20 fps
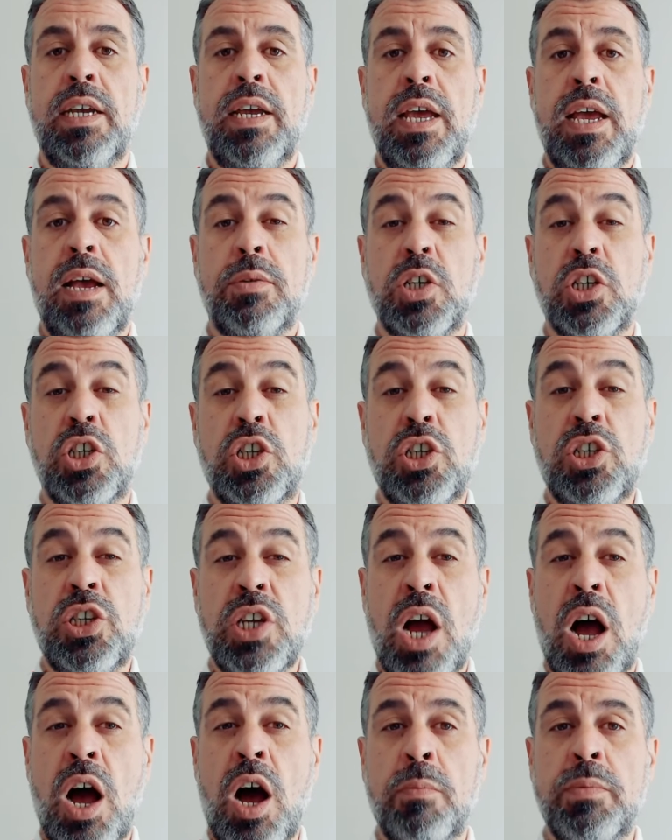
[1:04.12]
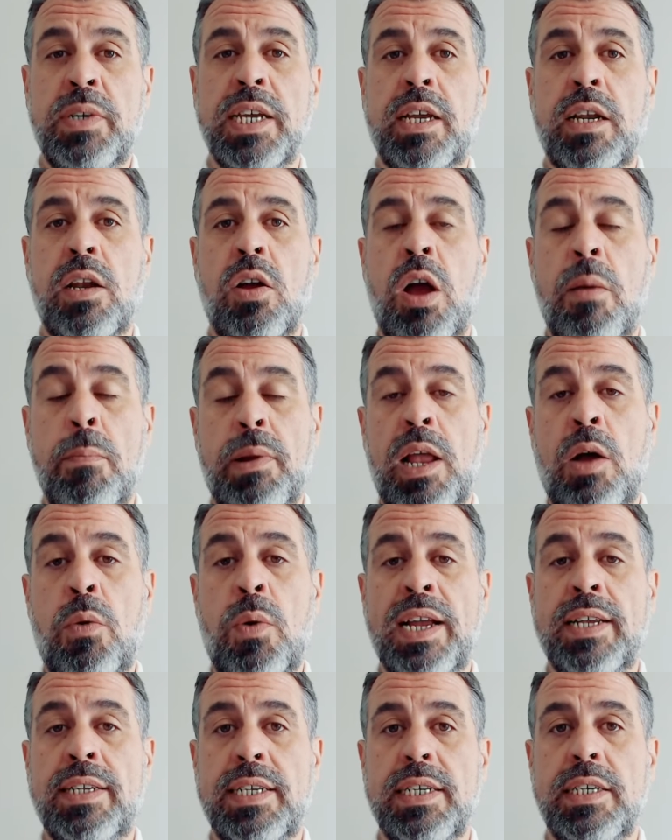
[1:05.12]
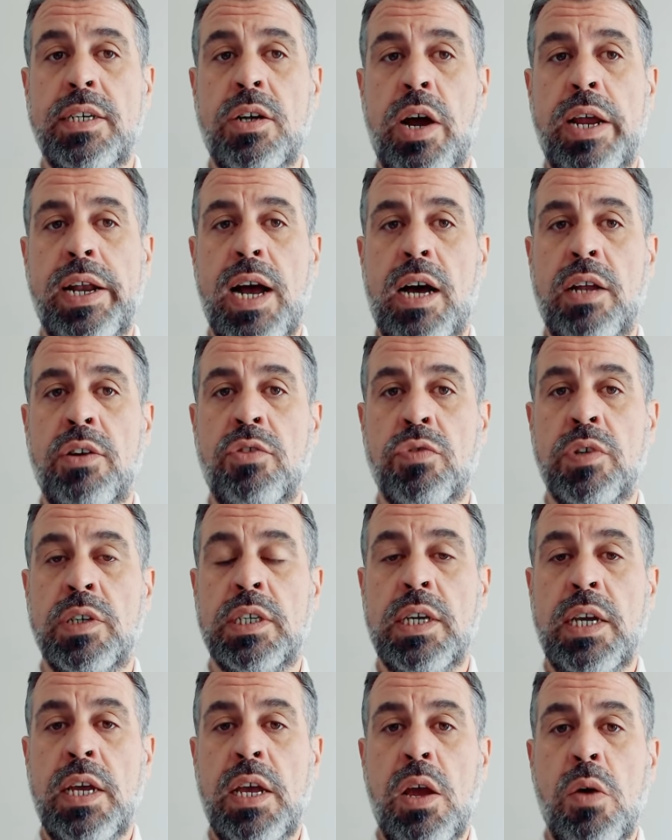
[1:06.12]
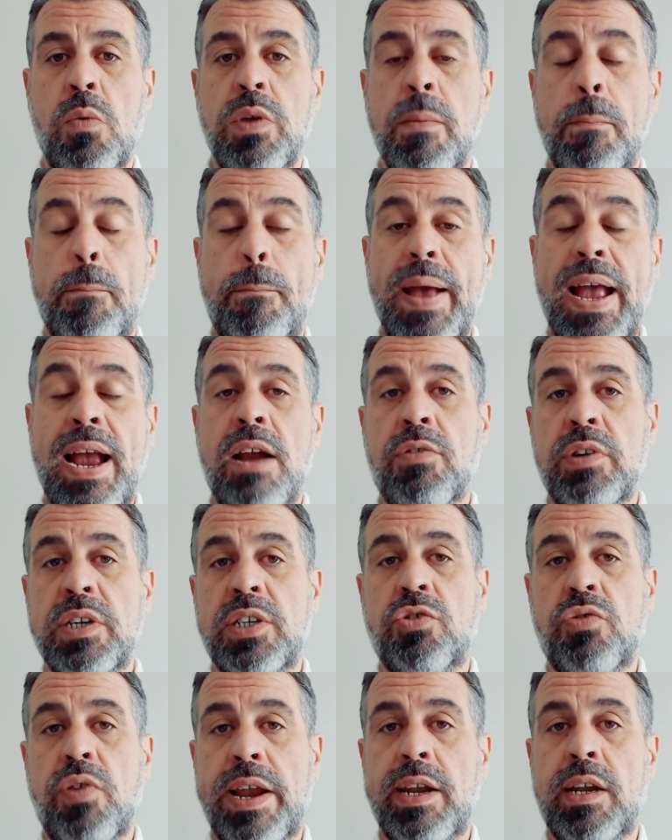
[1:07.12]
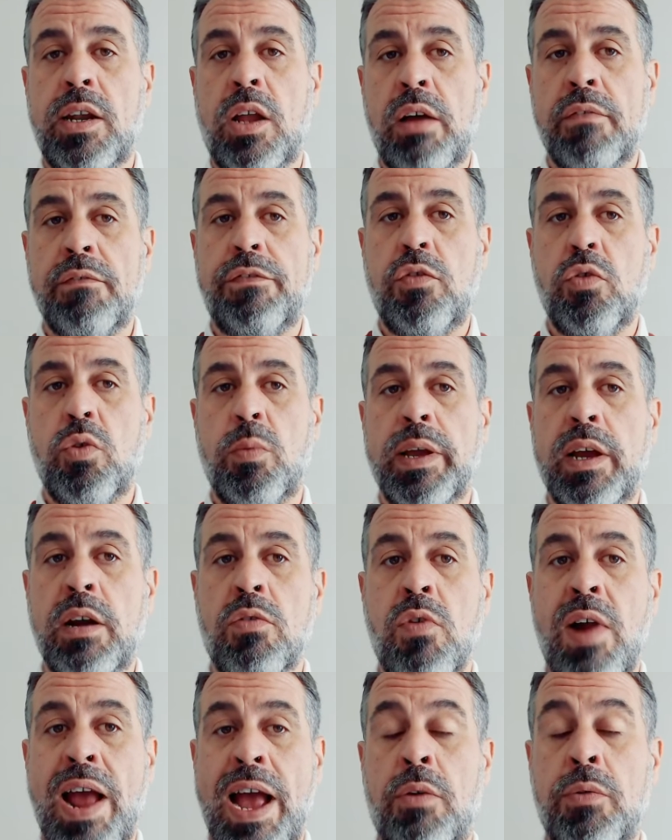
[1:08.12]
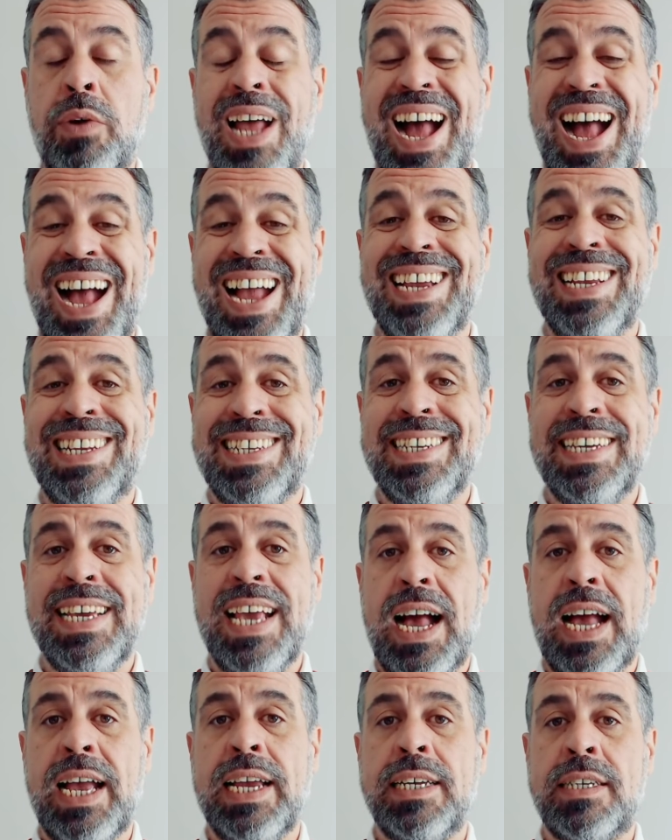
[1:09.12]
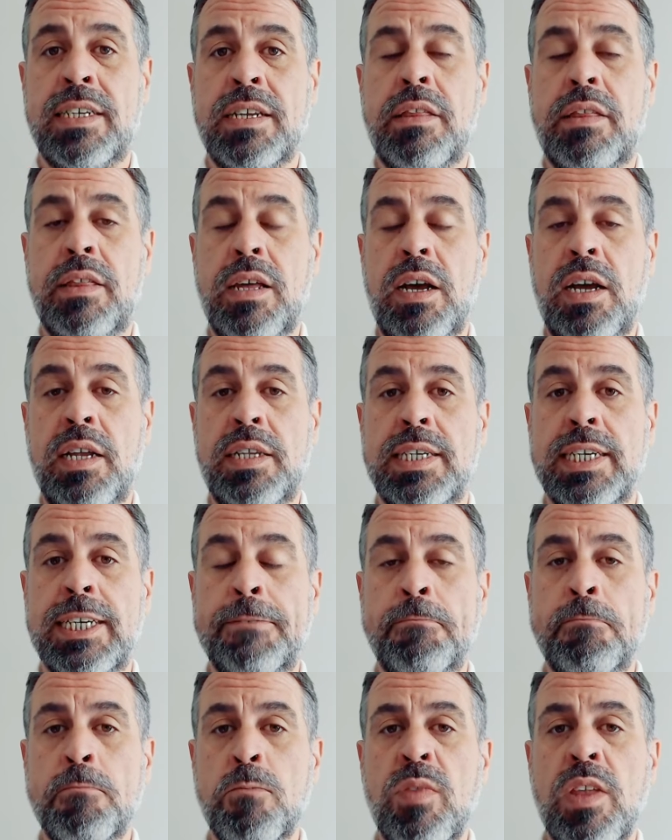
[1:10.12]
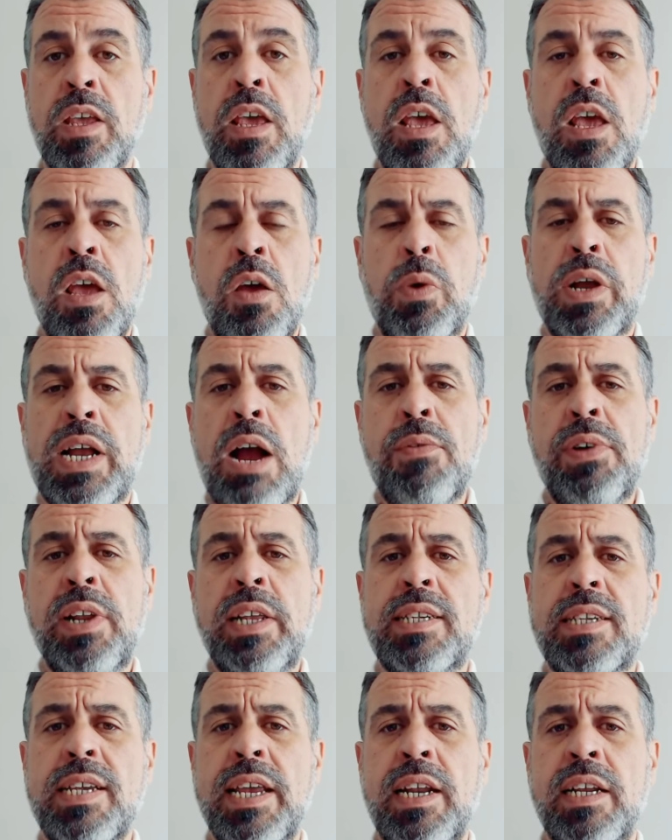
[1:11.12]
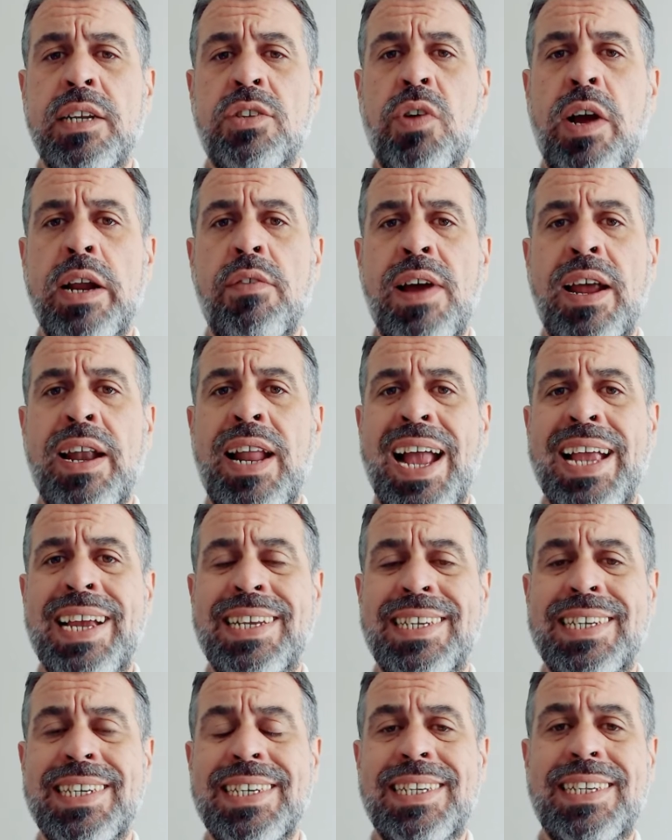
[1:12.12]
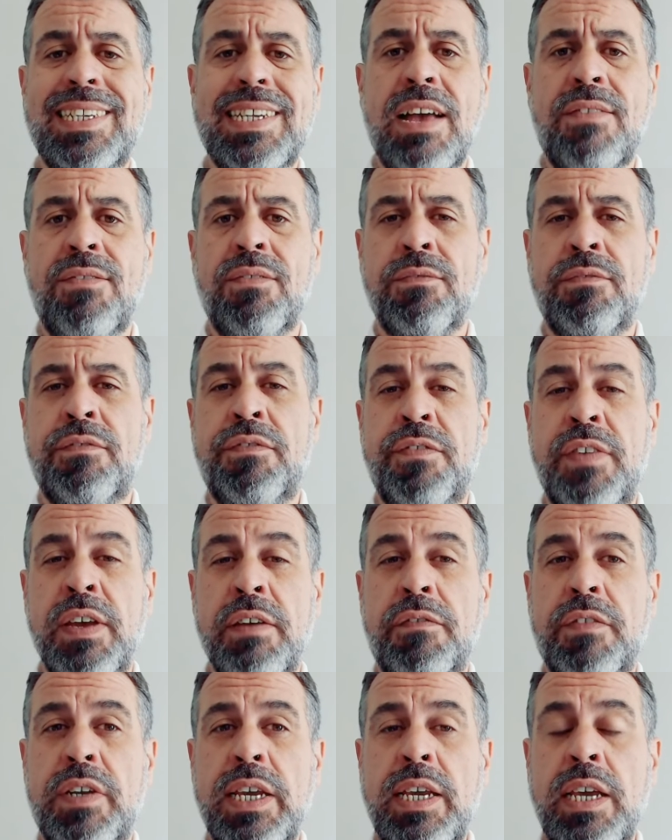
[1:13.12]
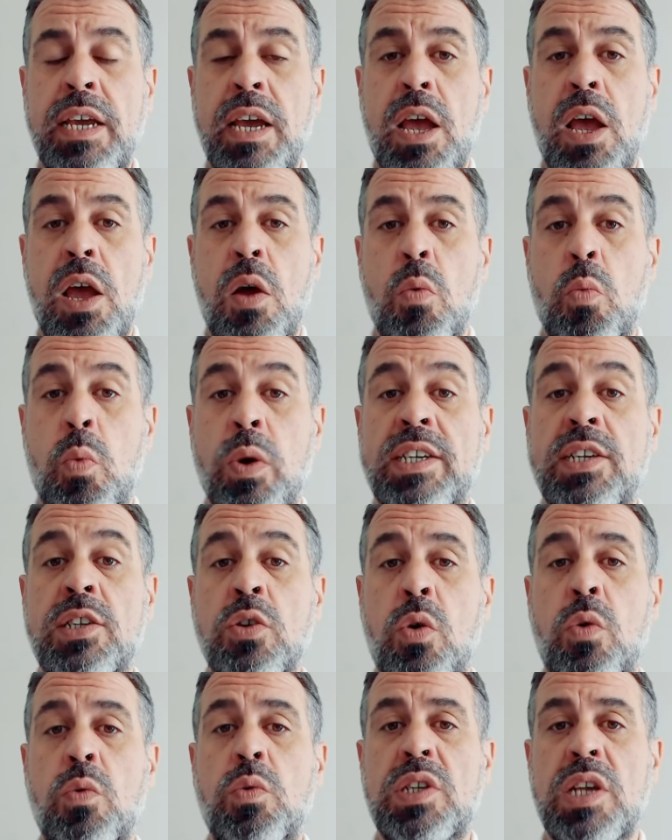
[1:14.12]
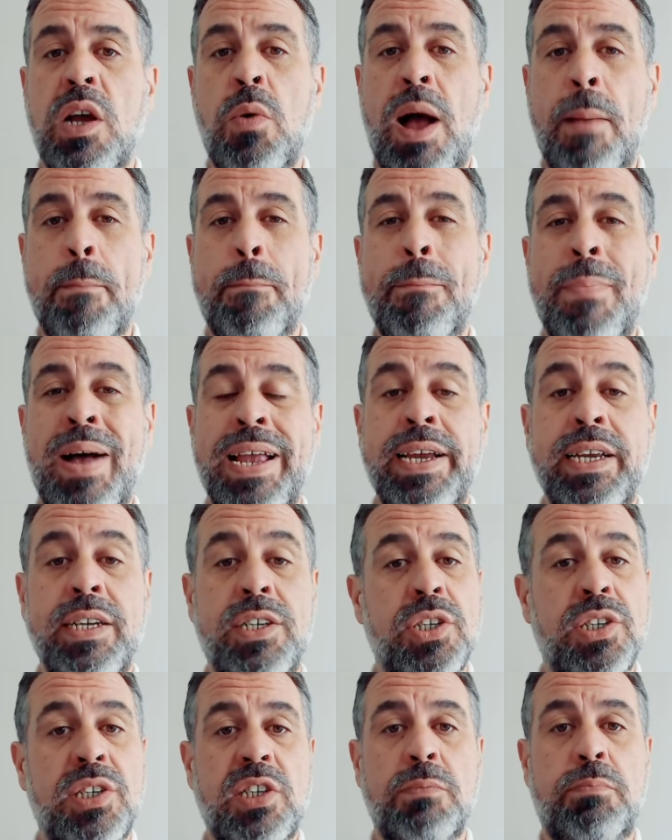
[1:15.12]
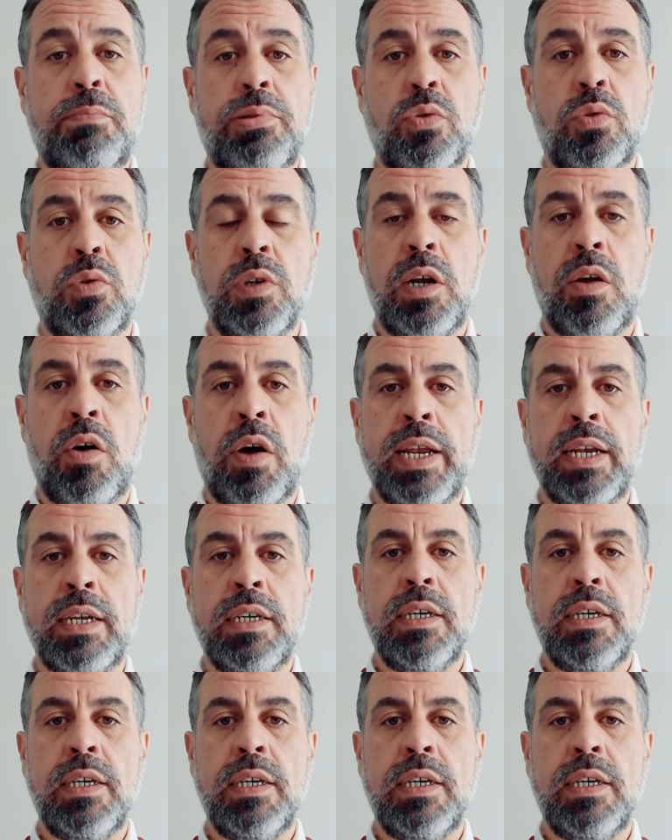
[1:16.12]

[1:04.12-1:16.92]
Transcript: It was a sharp decline below 8,900 with a bearish trend line forming around 88.30. We're currently seeing it trade around 87.50, which is also a major support line.